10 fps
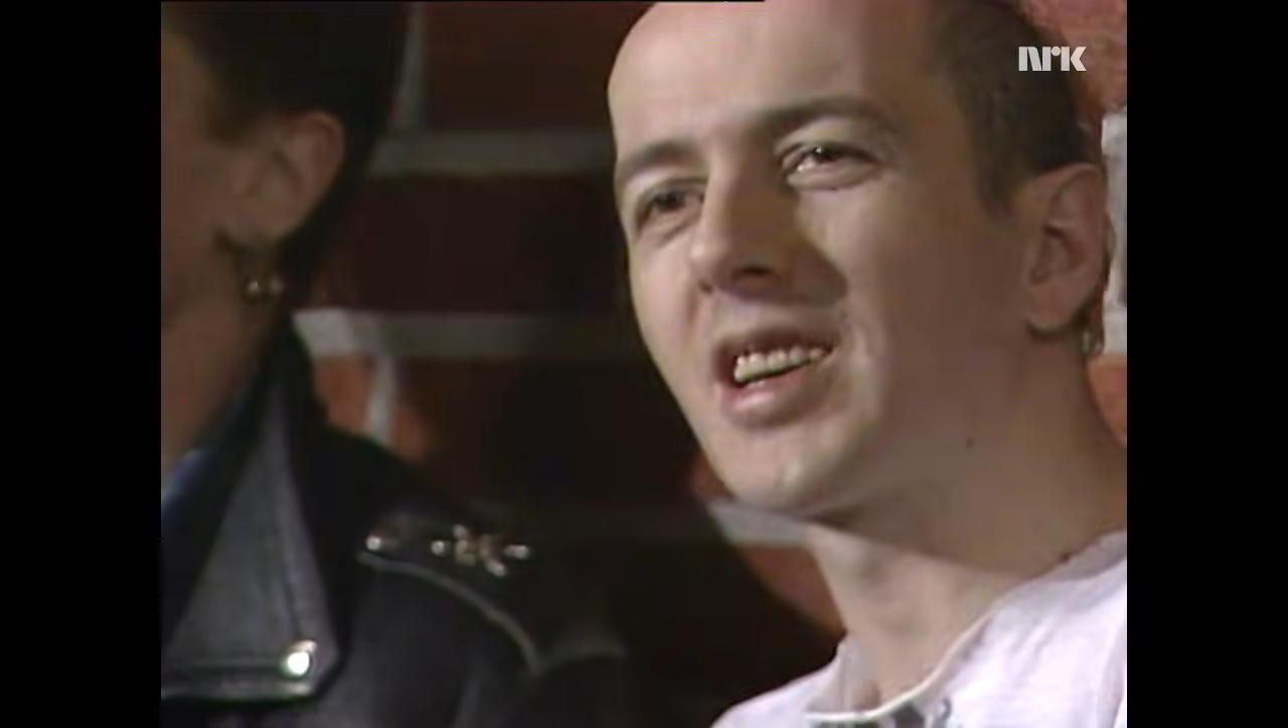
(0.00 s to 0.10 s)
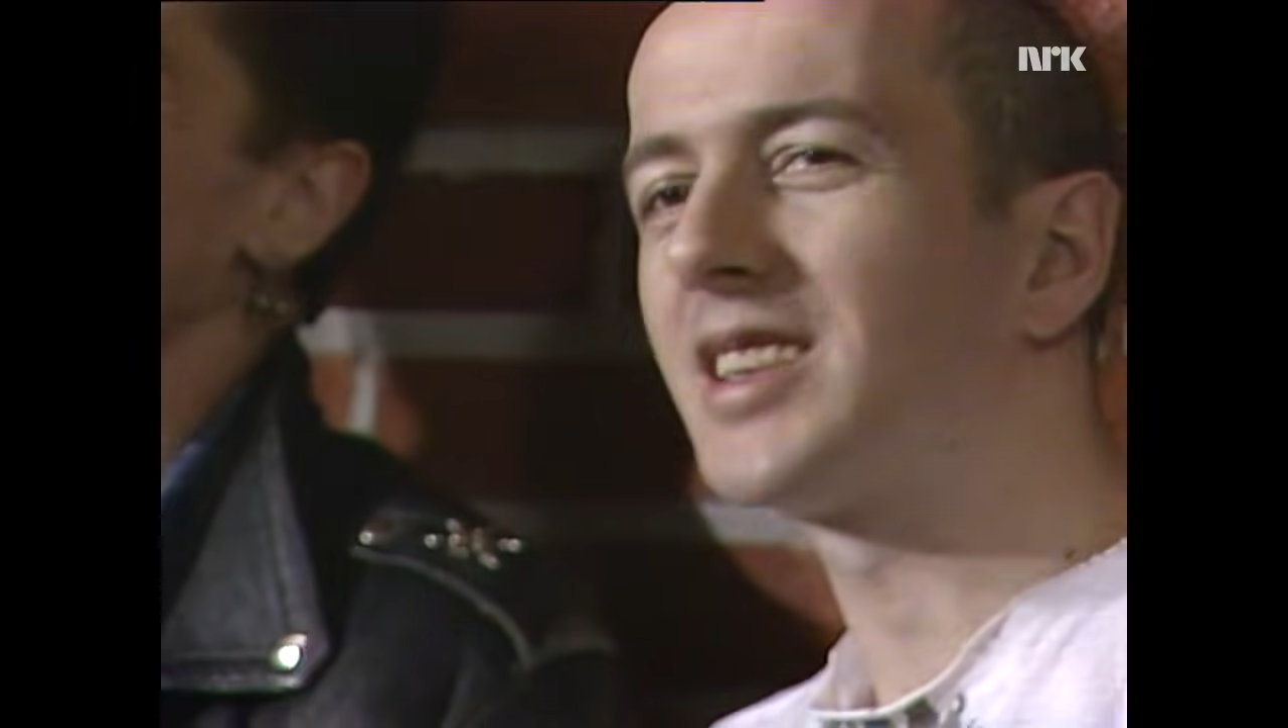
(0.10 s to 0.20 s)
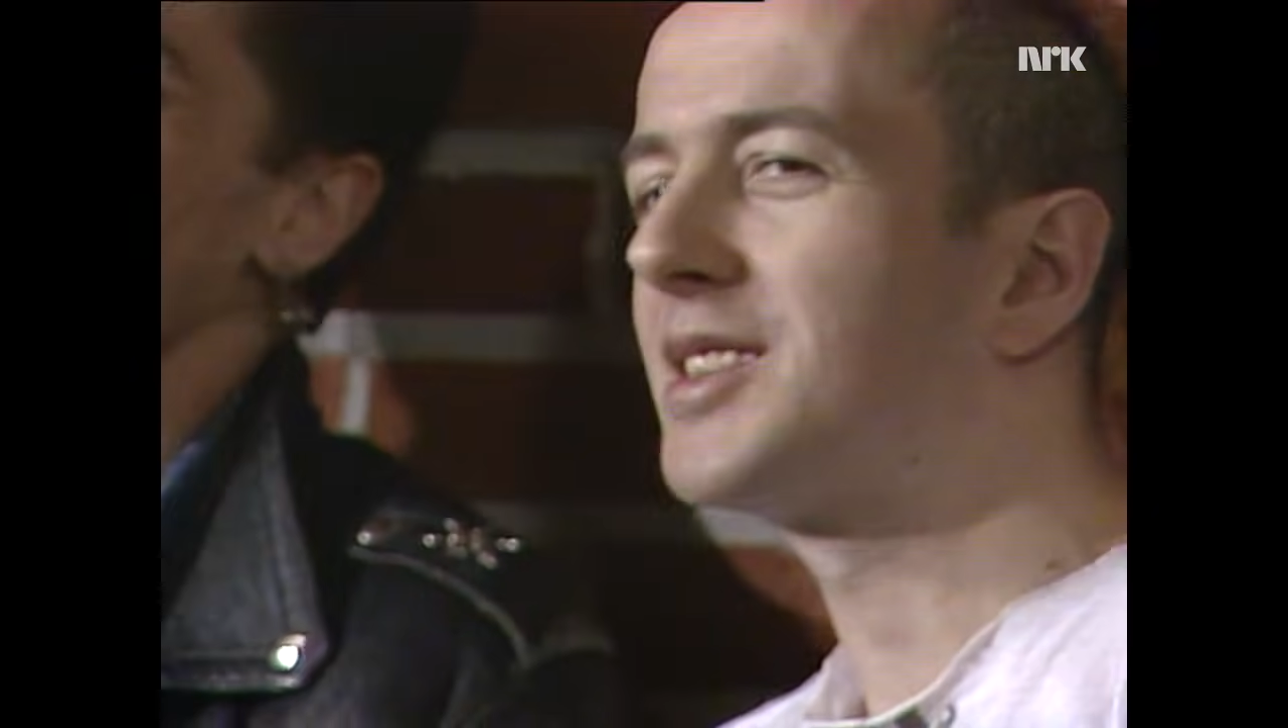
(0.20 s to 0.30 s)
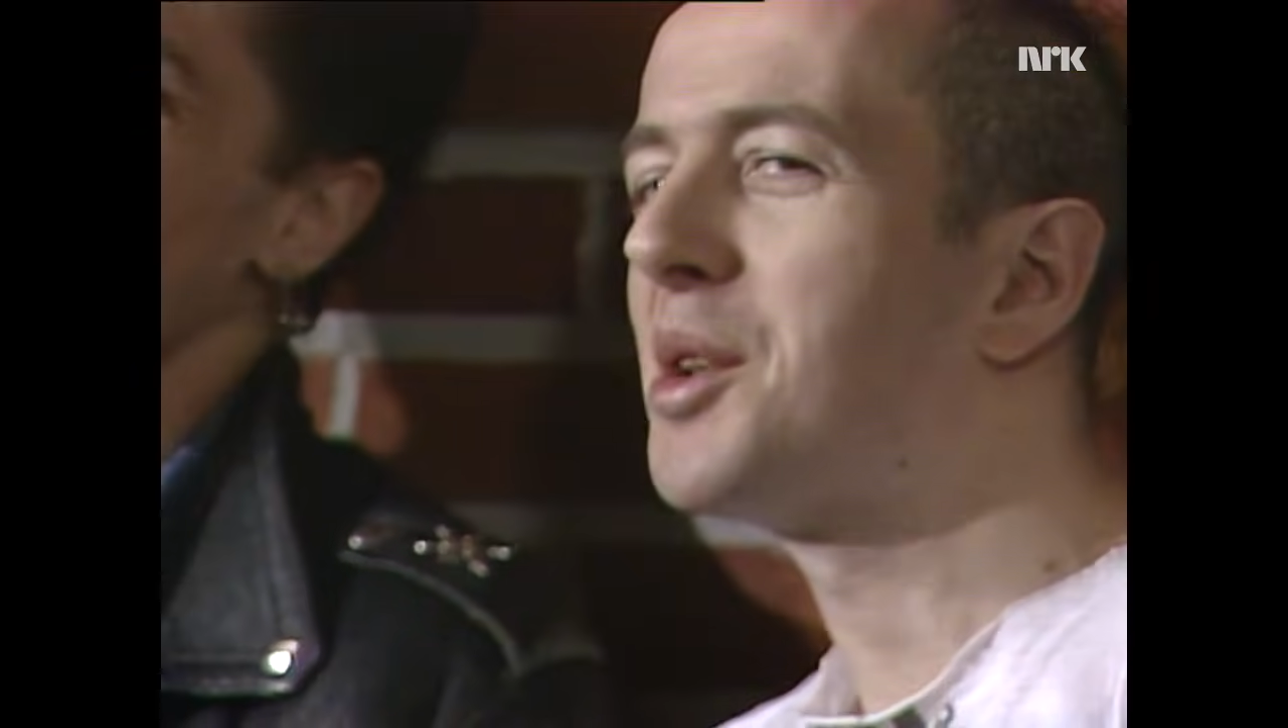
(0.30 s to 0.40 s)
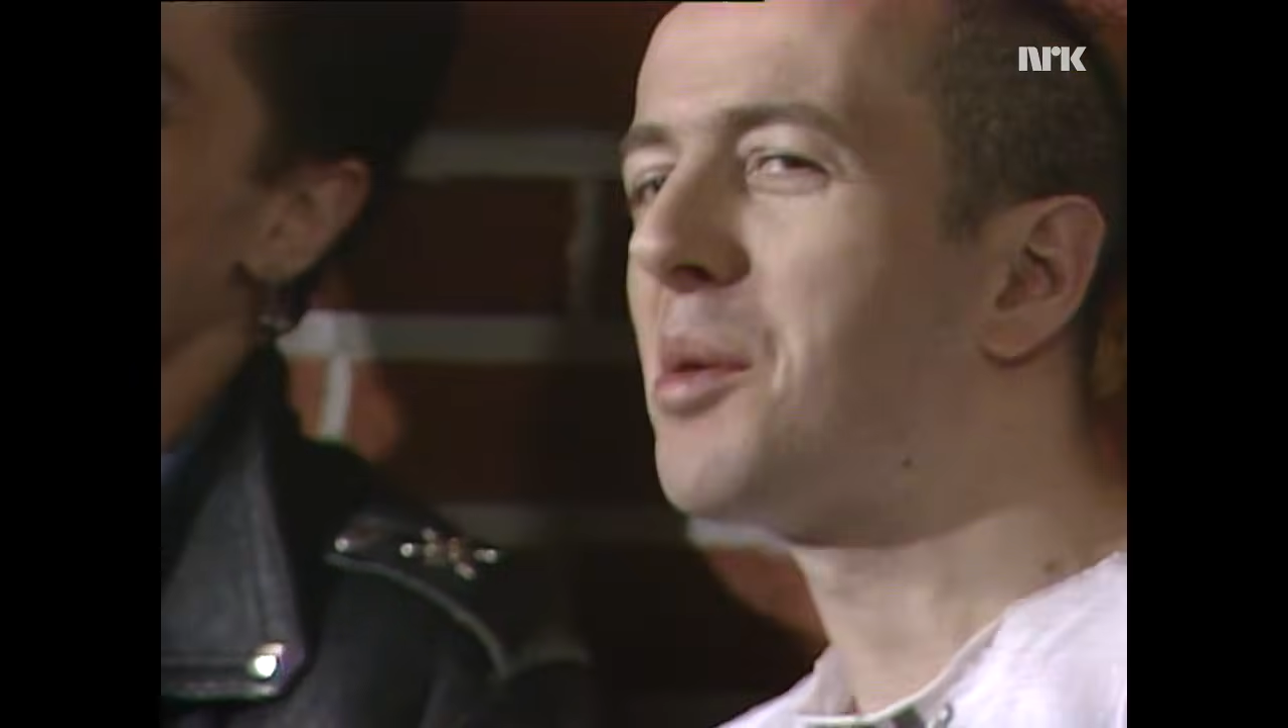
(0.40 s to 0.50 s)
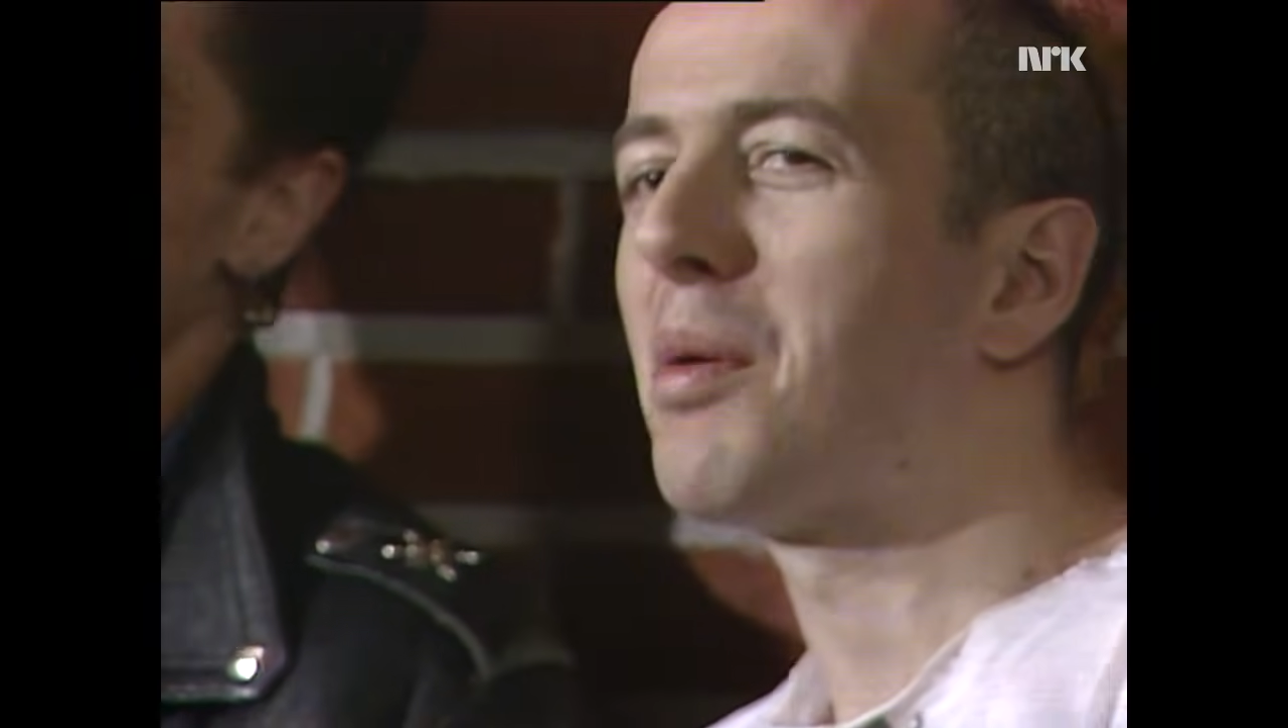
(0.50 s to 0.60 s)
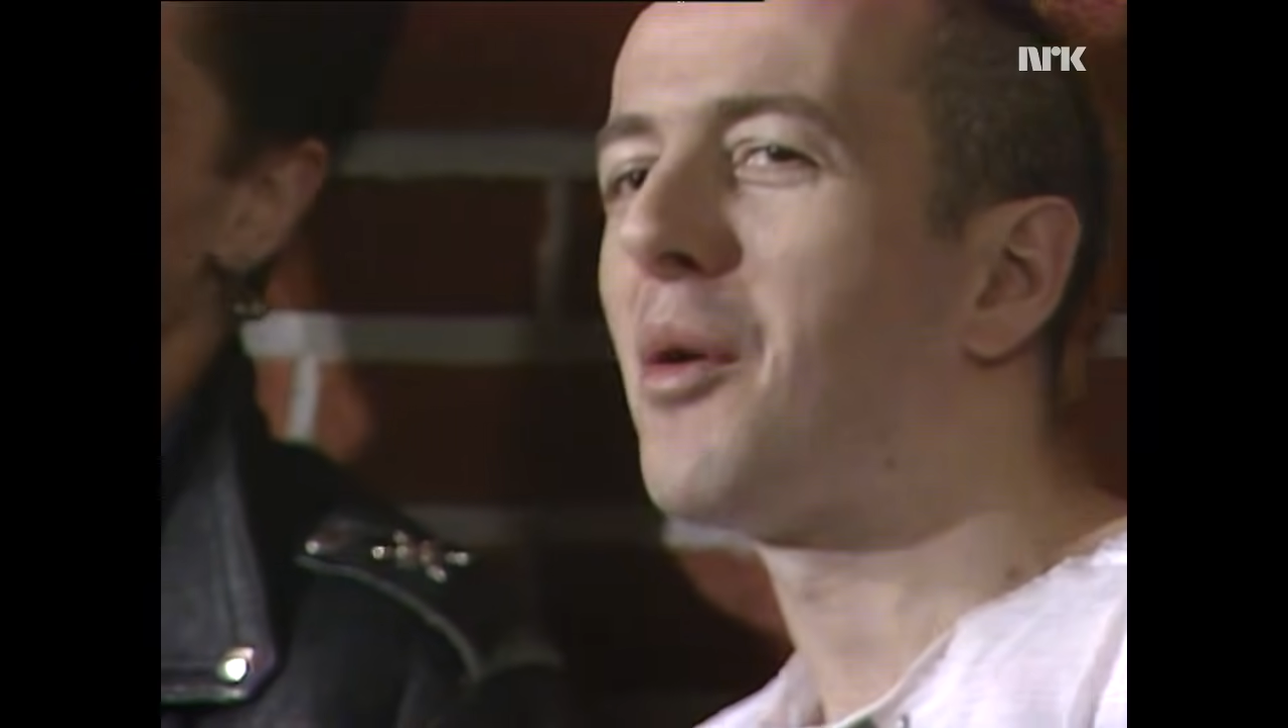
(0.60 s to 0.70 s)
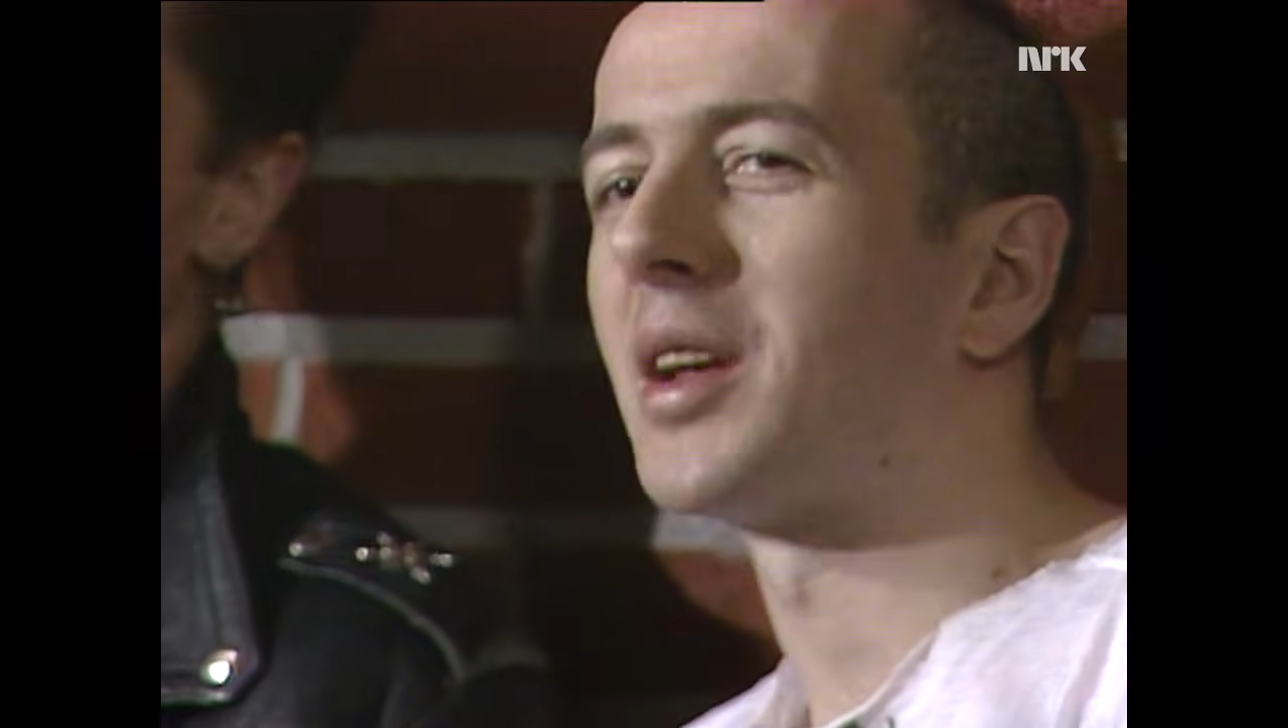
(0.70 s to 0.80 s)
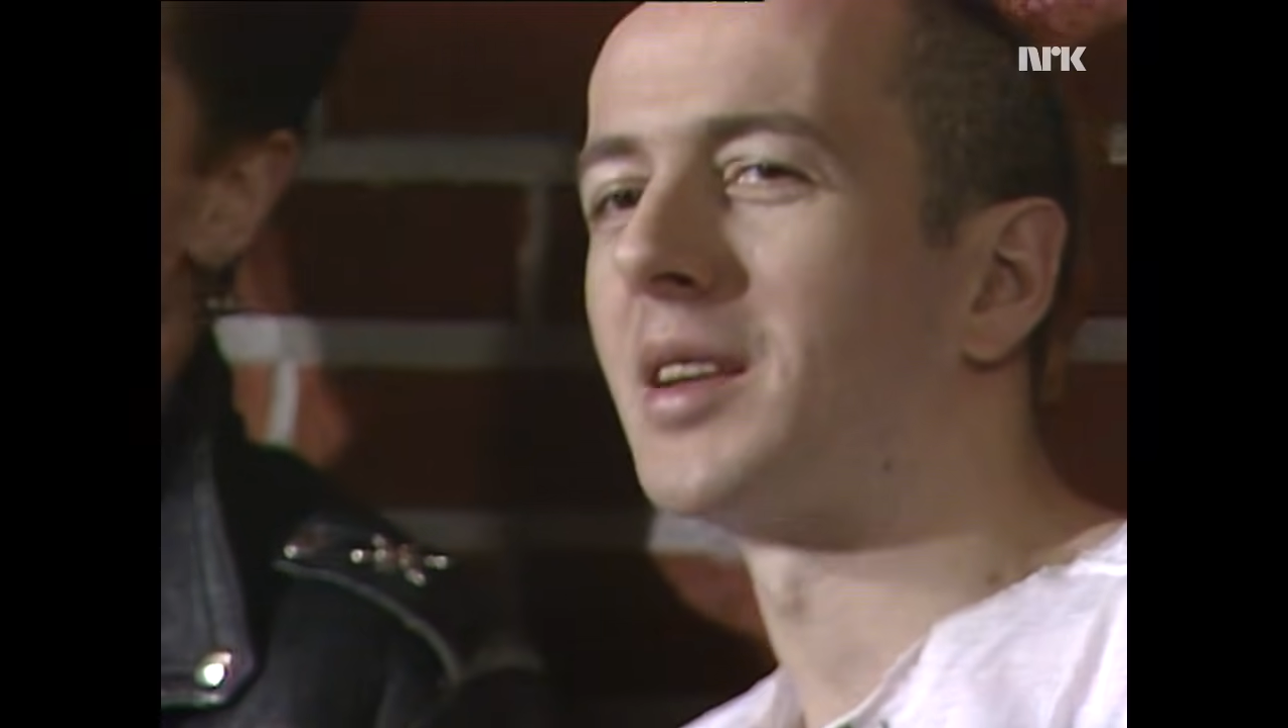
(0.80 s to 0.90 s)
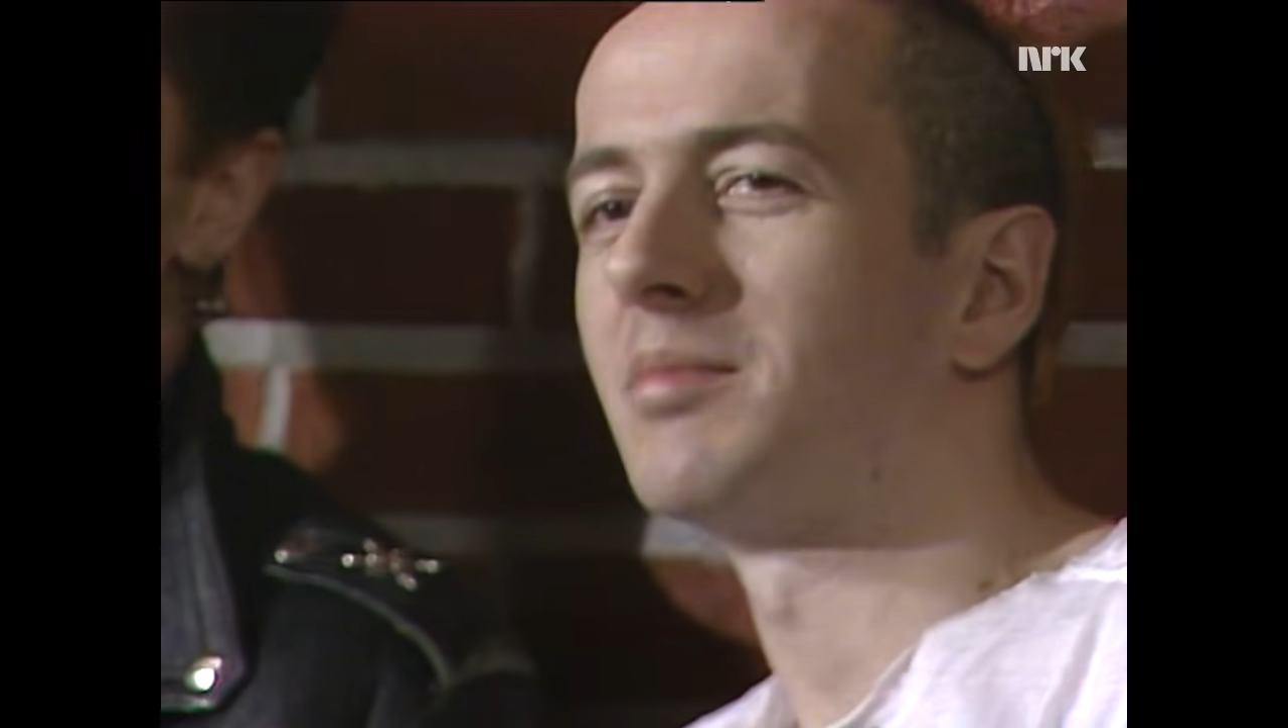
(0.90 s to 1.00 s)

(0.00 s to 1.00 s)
isn't the point.